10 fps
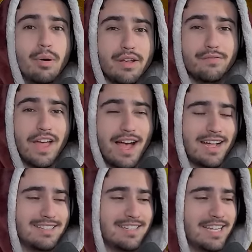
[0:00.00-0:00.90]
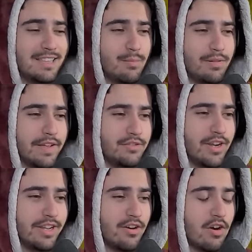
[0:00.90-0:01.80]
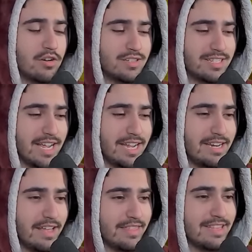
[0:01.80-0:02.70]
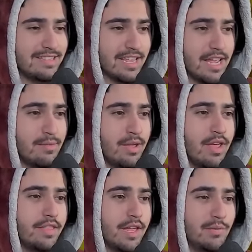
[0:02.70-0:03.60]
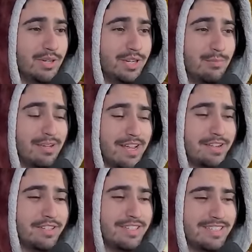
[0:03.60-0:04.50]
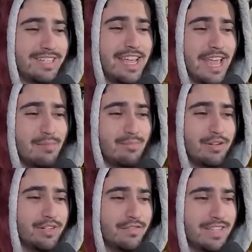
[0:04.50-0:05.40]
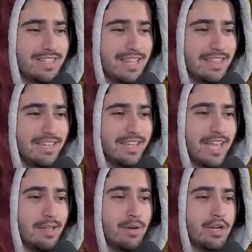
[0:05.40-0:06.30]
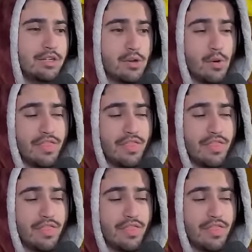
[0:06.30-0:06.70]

But if the odds to get the plague dragon are staying the same, then we could potentially see a bunch of these in the game. So